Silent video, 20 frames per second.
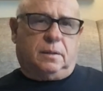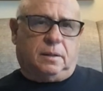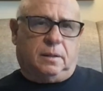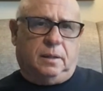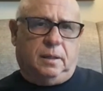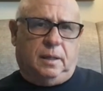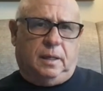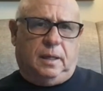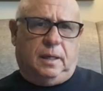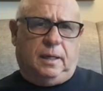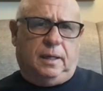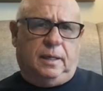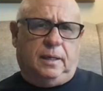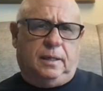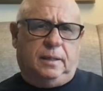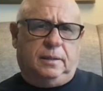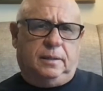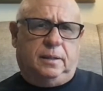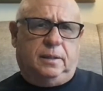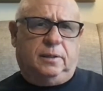
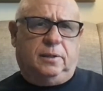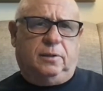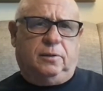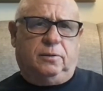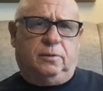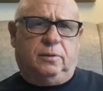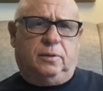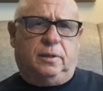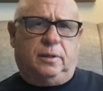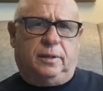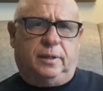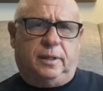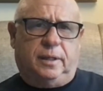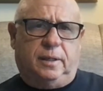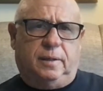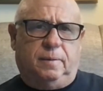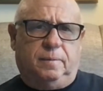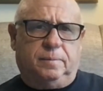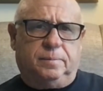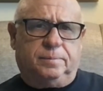yayo hari.
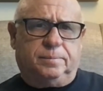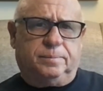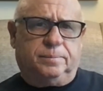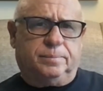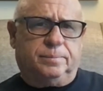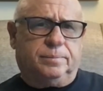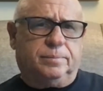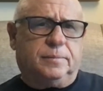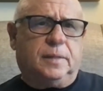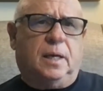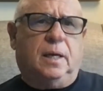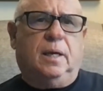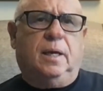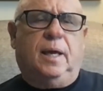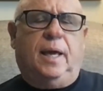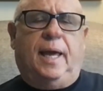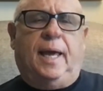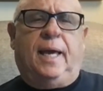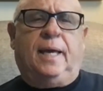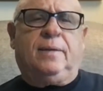
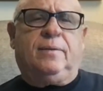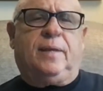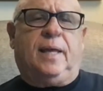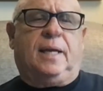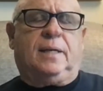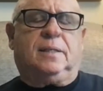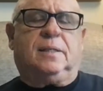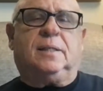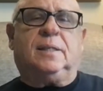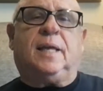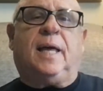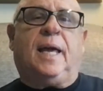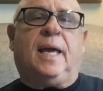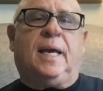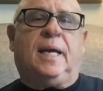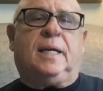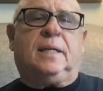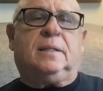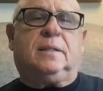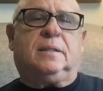And that
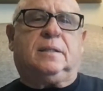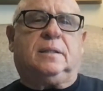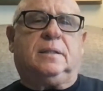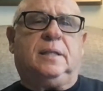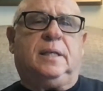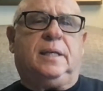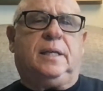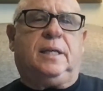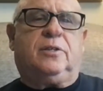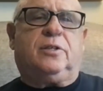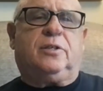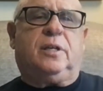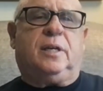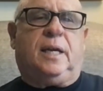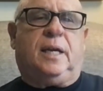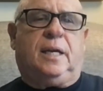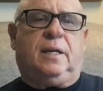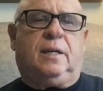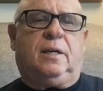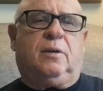glance,
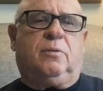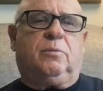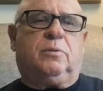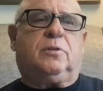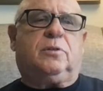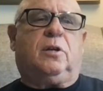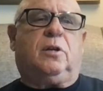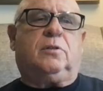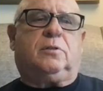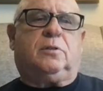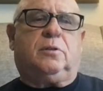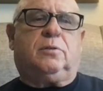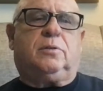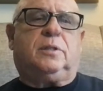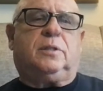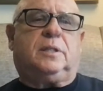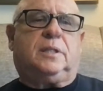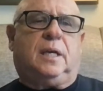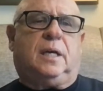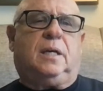nirikshanena, was also
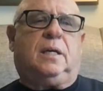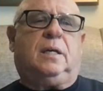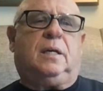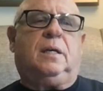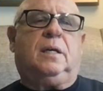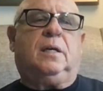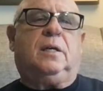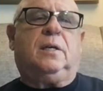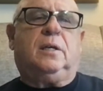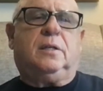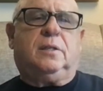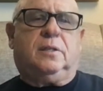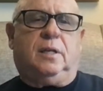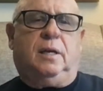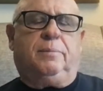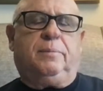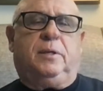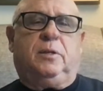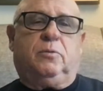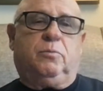sa means
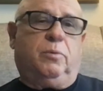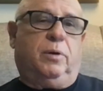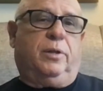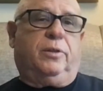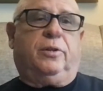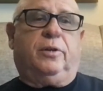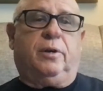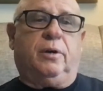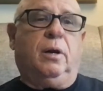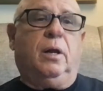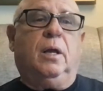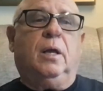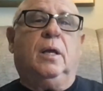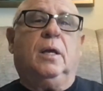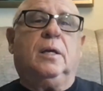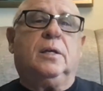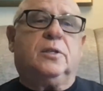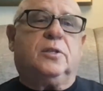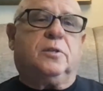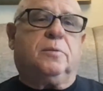with here.
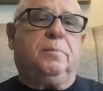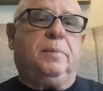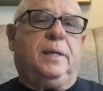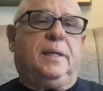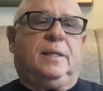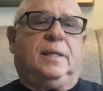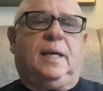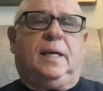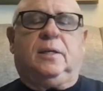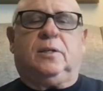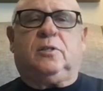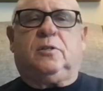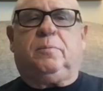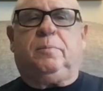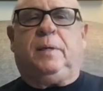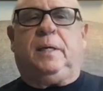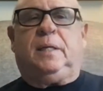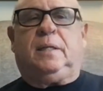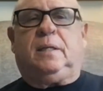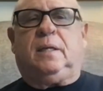Smitena,
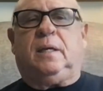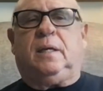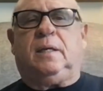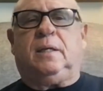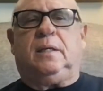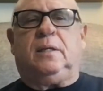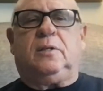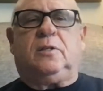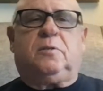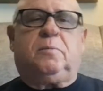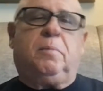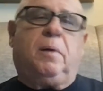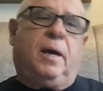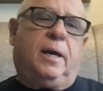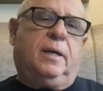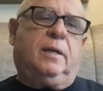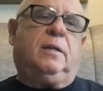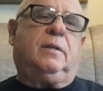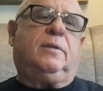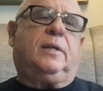smita is
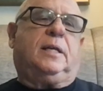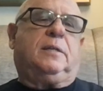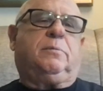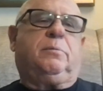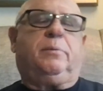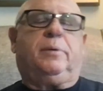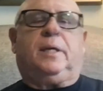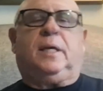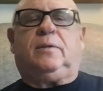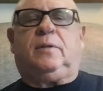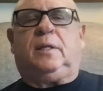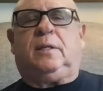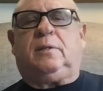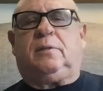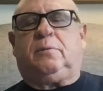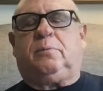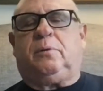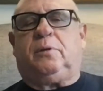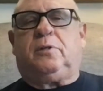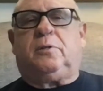smile. That's where we get the English
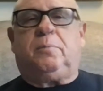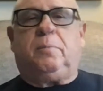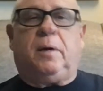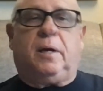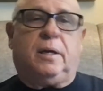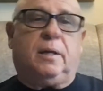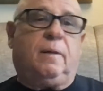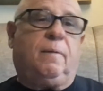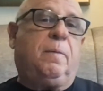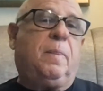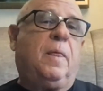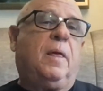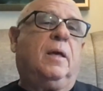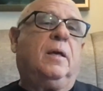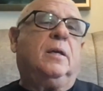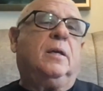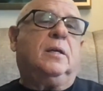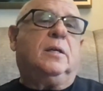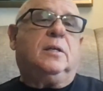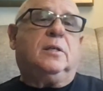word smile.
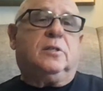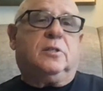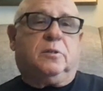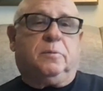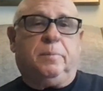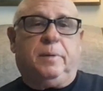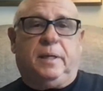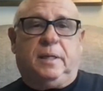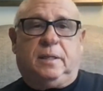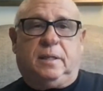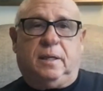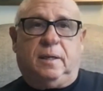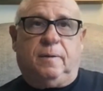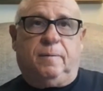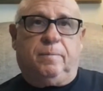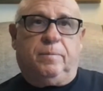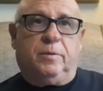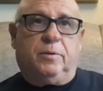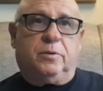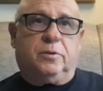Smita
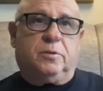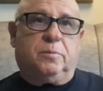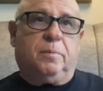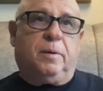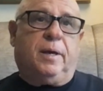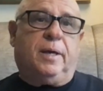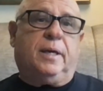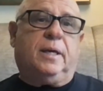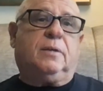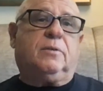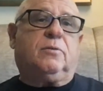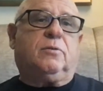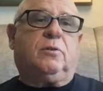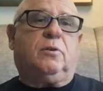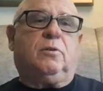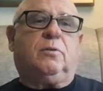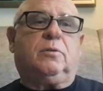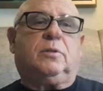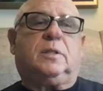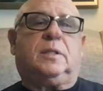or smaya.
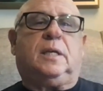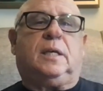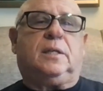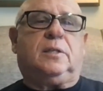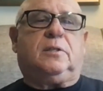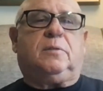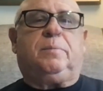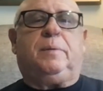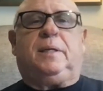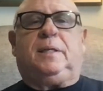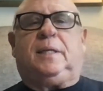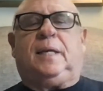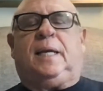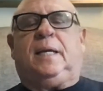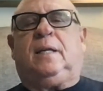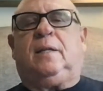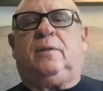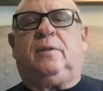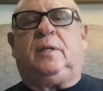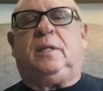So sa
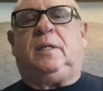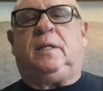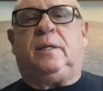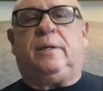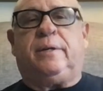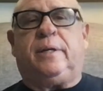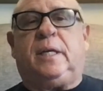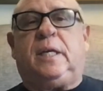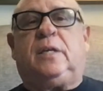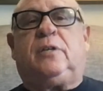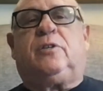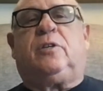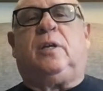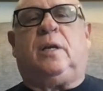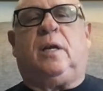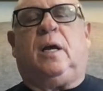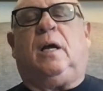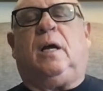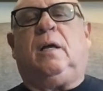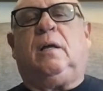smitena, the
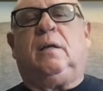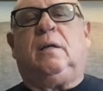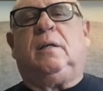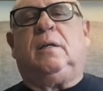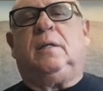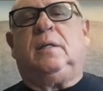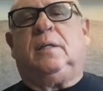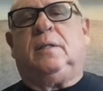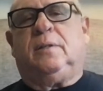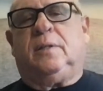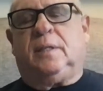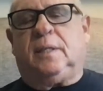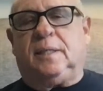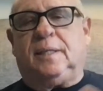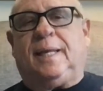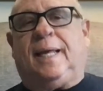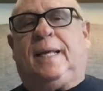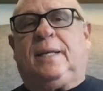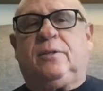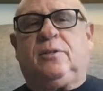nirikshana, the
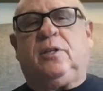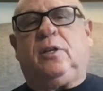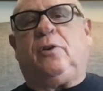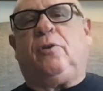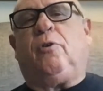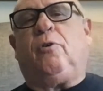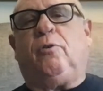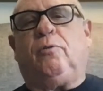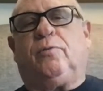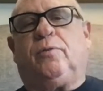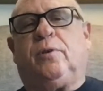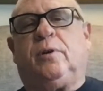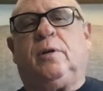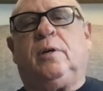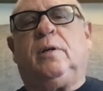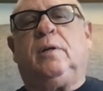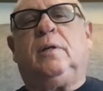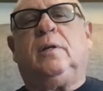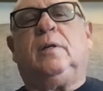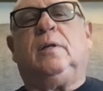glancing
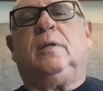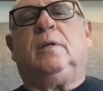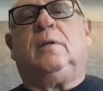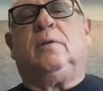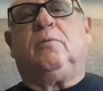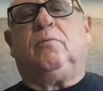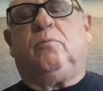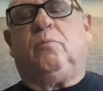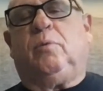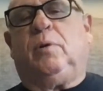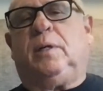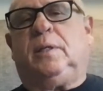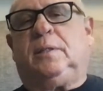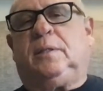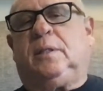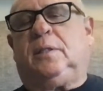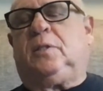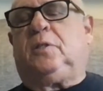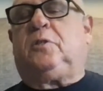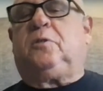over, was a
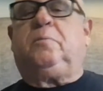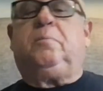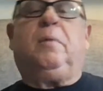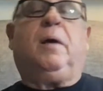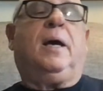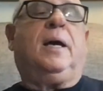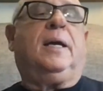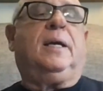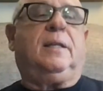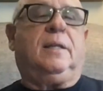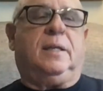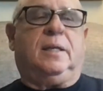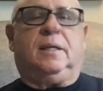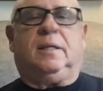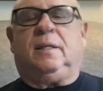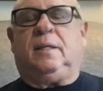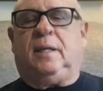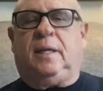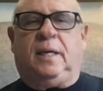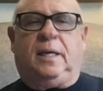smiling
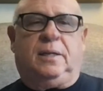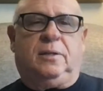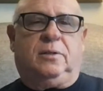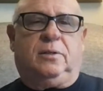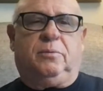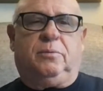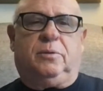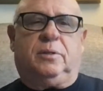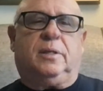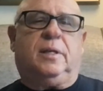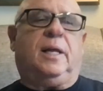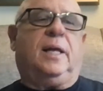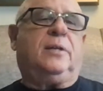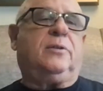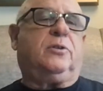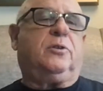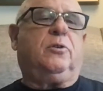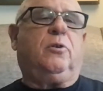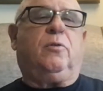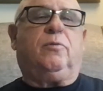glance. He was
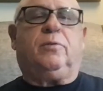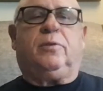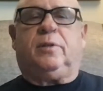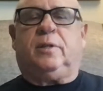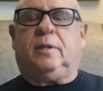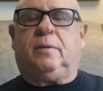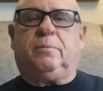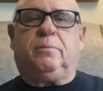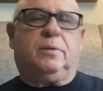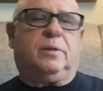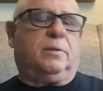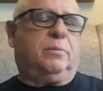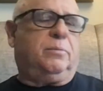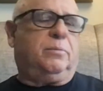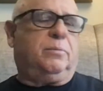glancing over them with